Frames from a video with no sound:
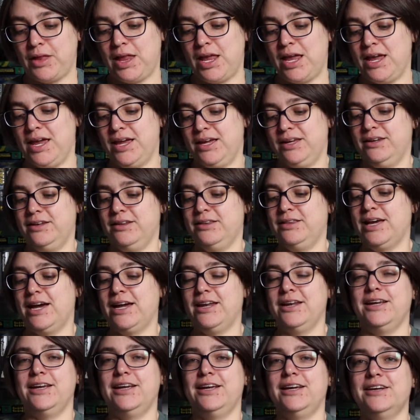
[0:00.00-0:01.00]
and
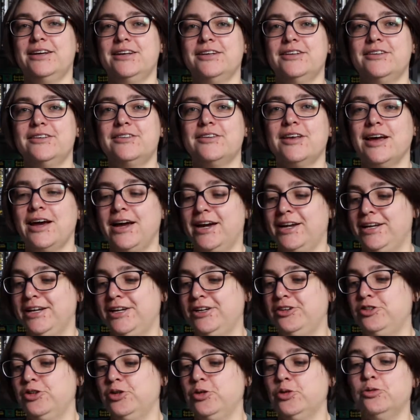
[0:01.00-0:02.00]
that is I
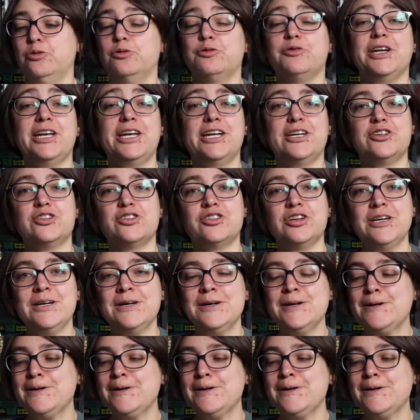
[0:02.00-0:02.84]
need to finish